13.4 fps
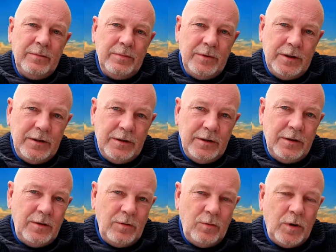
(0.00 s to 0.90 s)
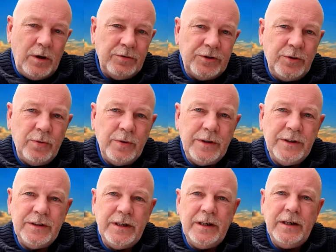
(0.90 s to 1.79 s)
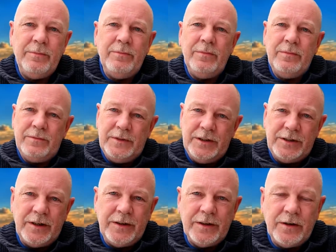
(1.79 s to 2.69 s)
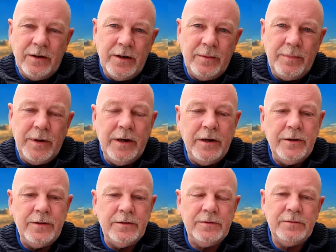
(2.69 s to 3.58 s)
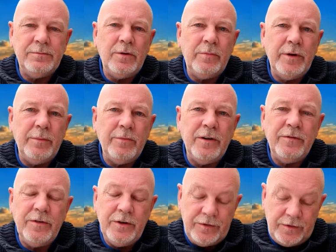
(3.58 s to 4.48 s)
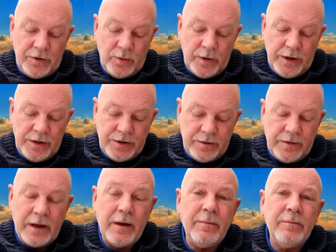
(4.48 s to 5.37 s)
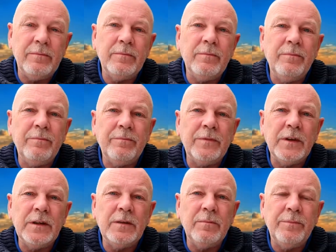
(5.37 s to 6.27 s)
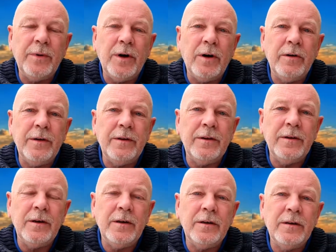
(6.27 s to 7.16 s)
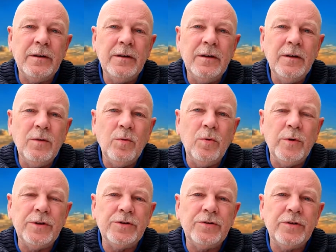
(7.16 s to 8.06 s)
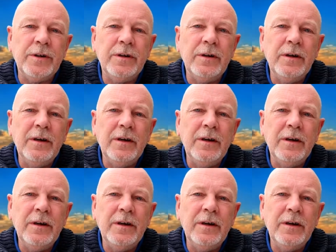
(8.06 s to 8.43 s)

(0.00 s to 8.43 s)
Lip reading: But whilst talking to him, this other guy appeared, probably in my first few weeks of that bar in Walking Street.